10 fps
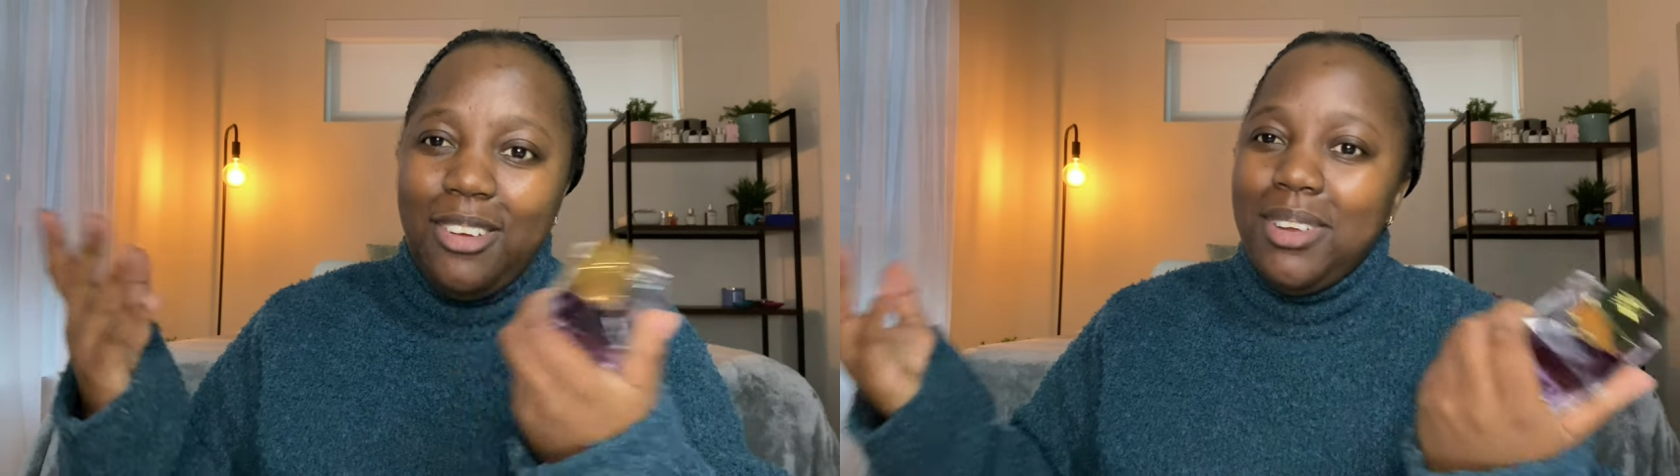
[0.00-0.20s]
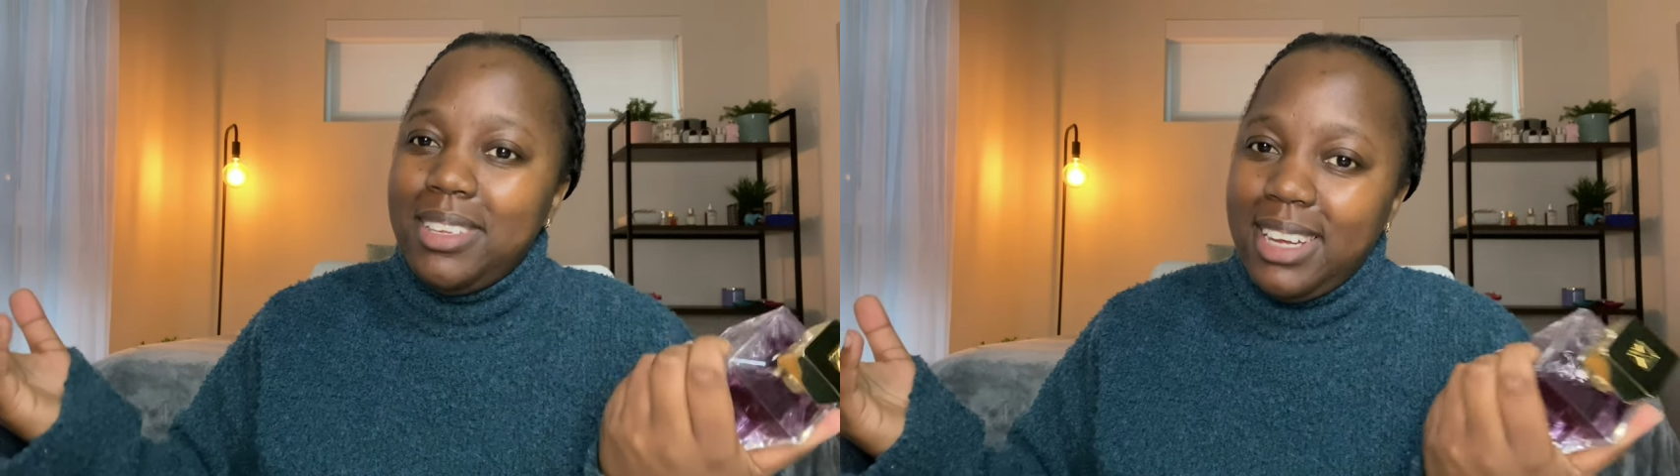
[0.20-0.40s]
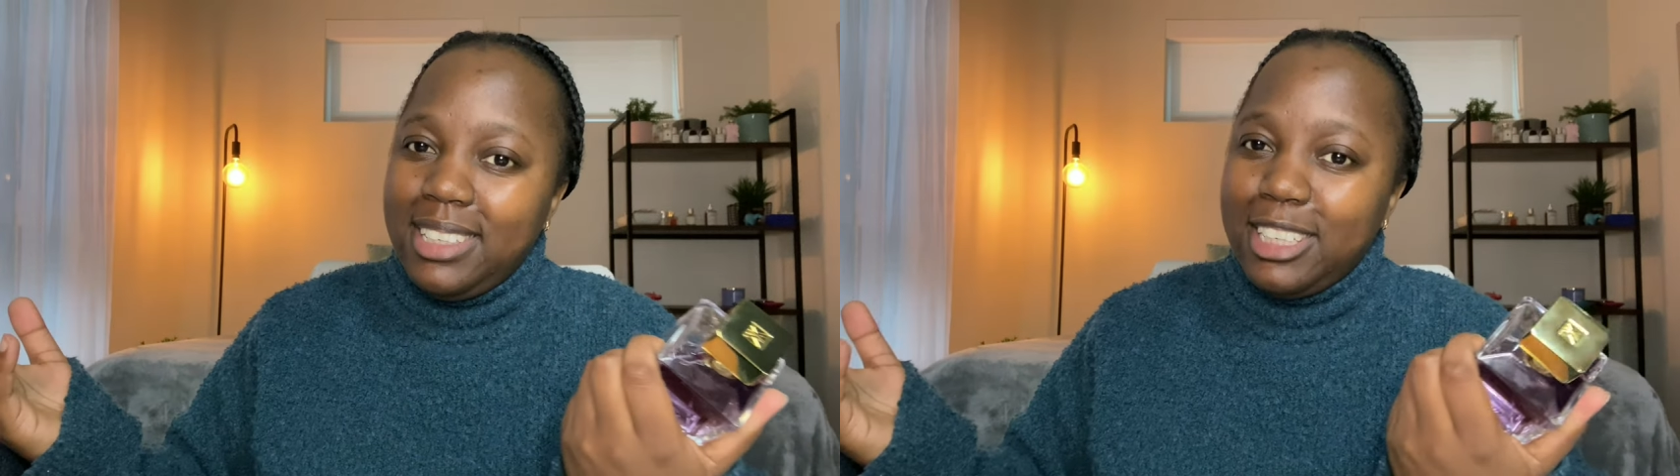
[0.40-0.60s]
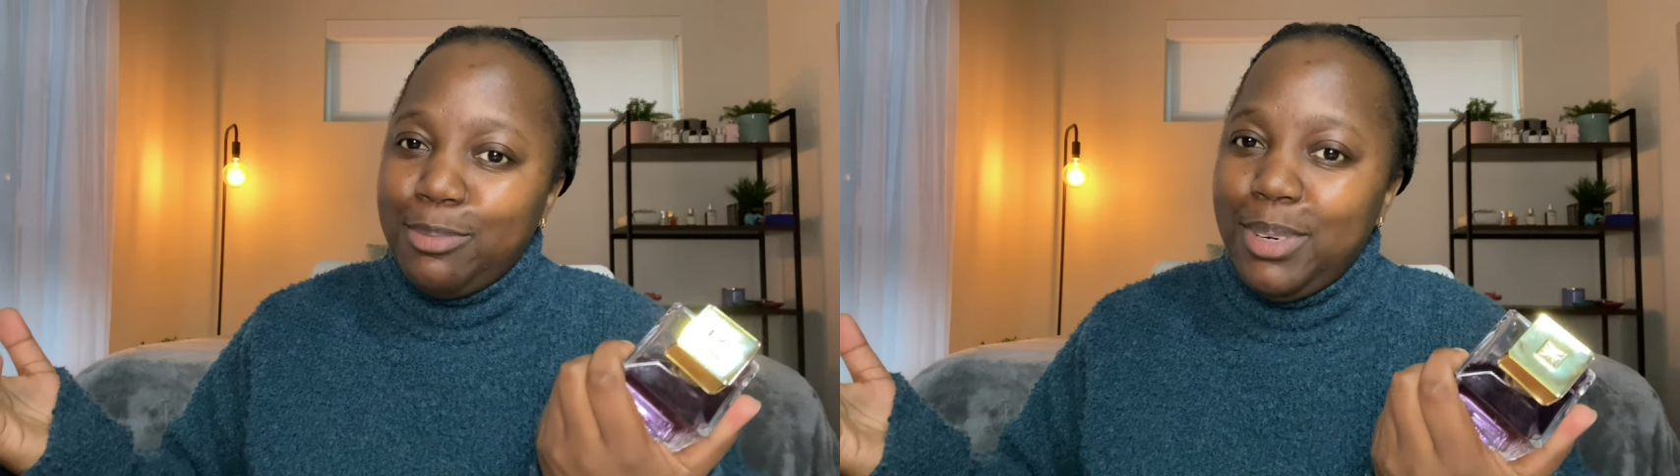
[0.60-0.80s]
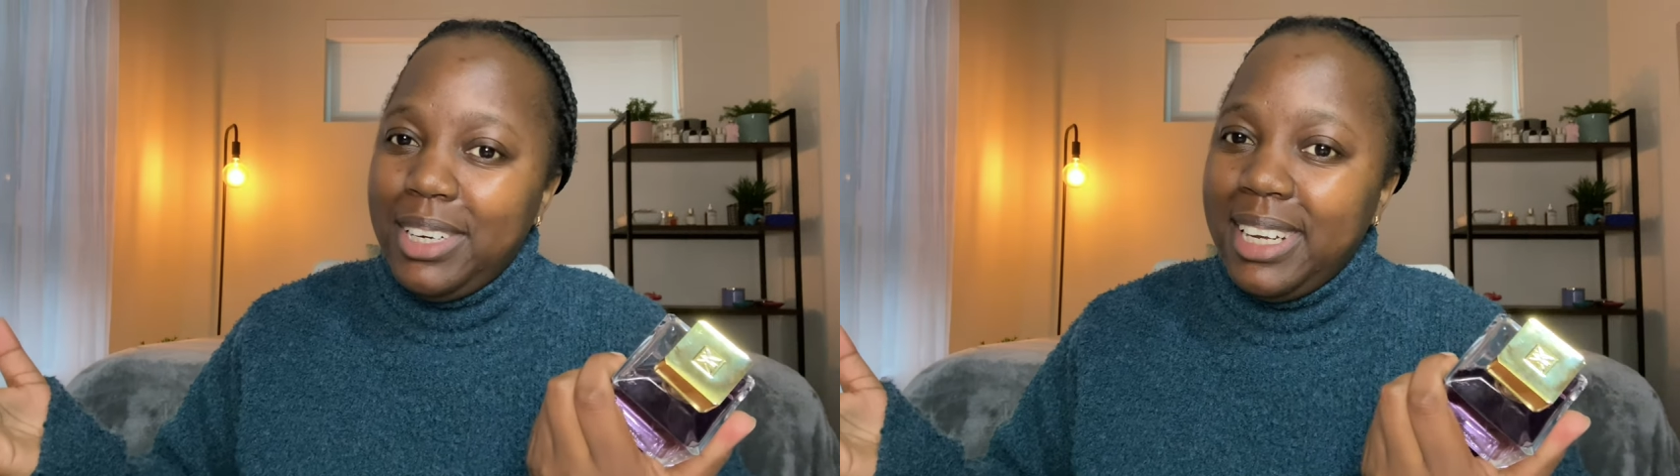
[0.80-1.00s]
unisex
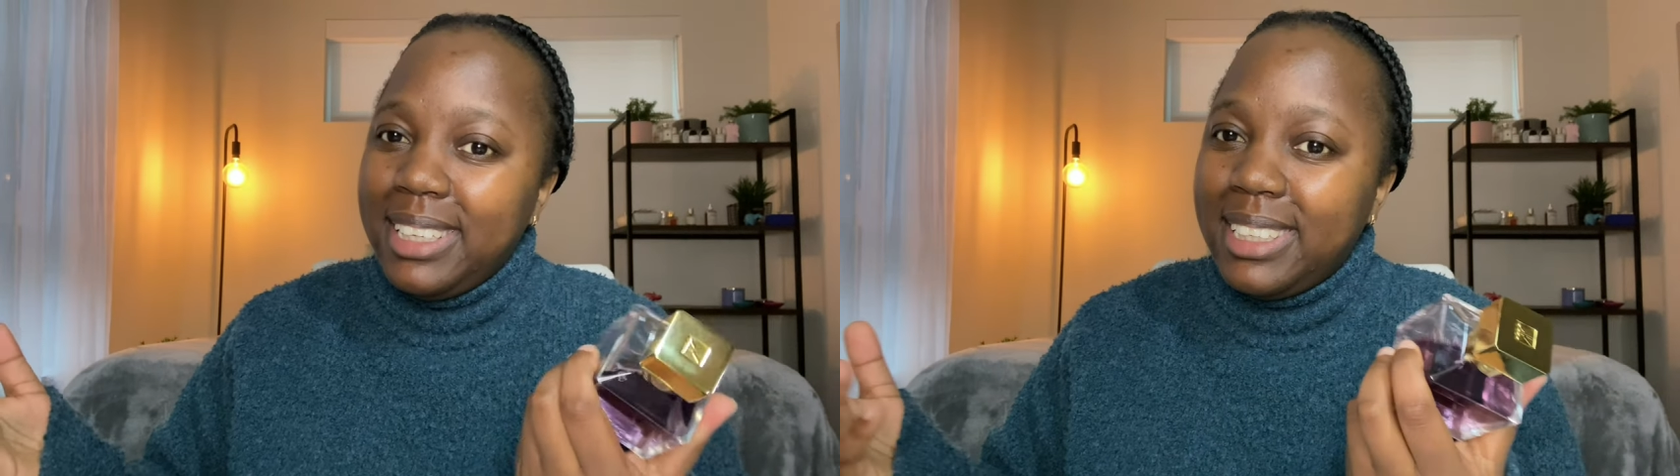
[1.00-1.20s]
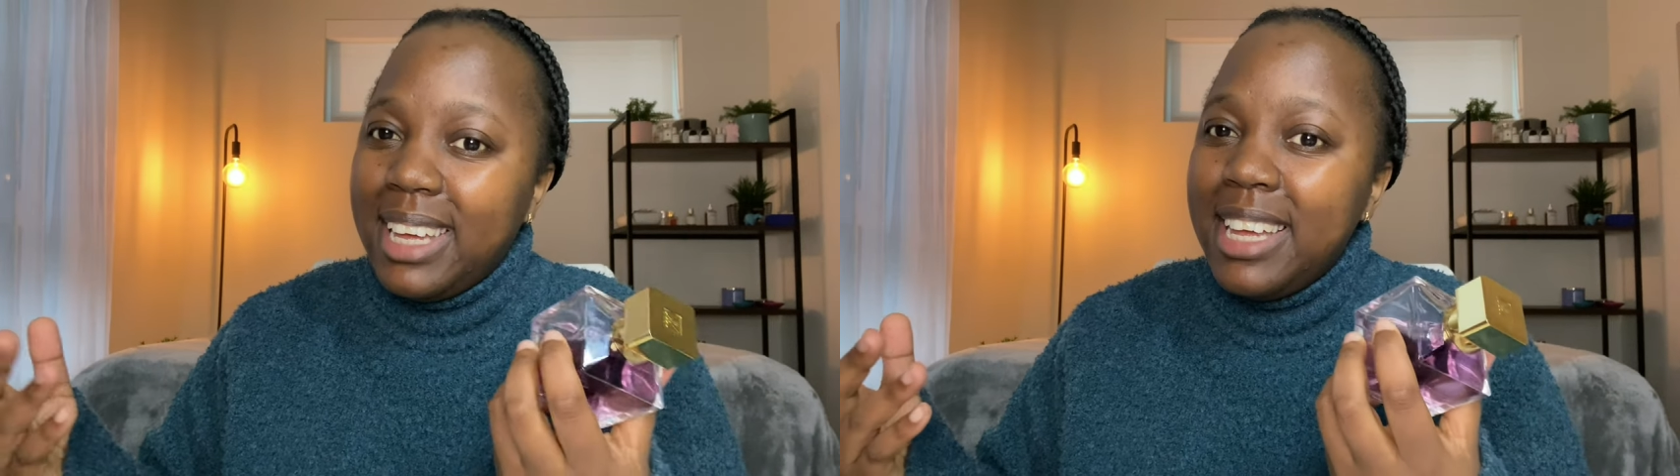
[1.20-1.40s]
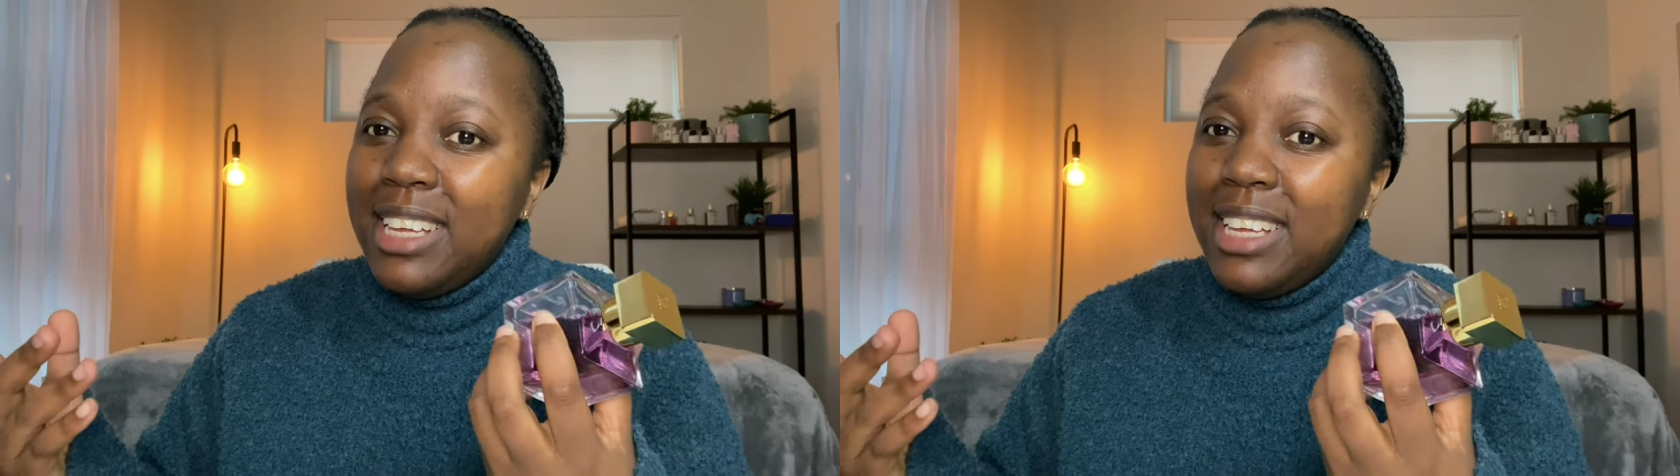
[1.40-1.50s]
experience,